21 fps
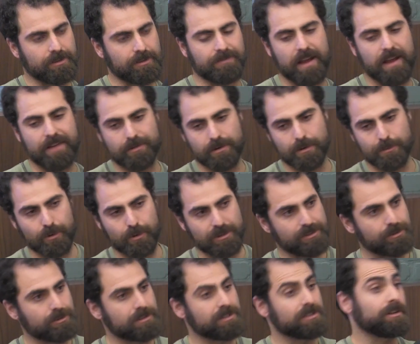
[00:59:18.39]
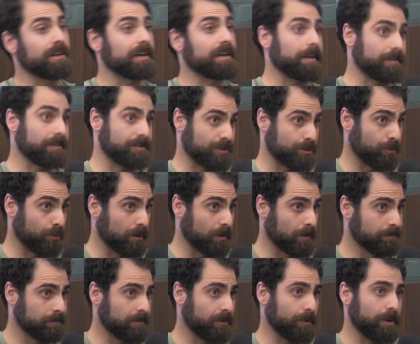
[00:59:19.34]
You have 500 more students. You need another
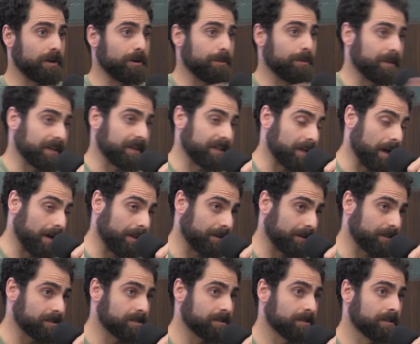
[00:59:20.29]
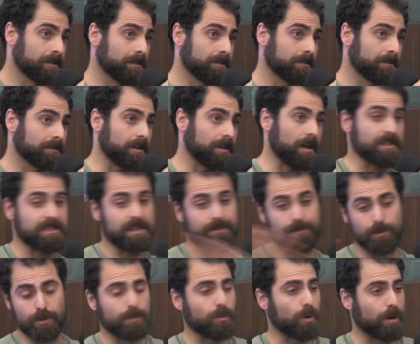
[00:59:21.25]
school. $300 million. Costs
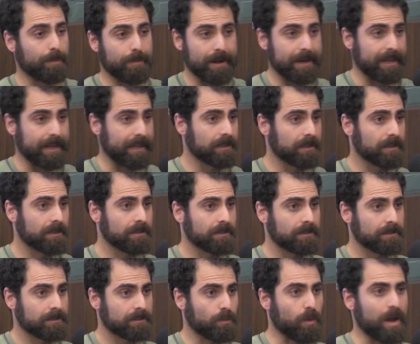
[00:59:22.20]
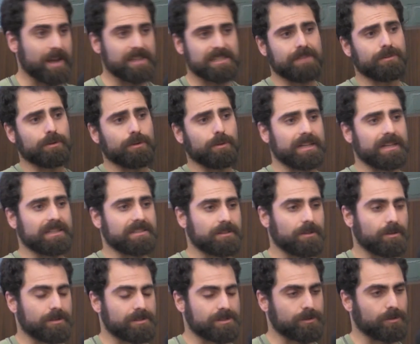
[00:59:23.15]
everyone more money. Why does everyone get
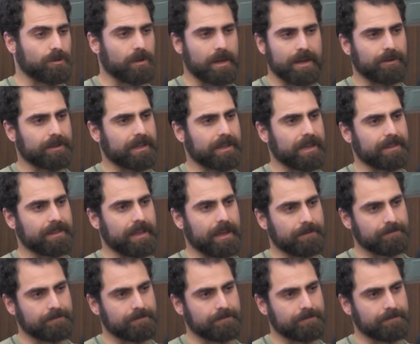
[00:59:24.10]
to go to school? I don't get that.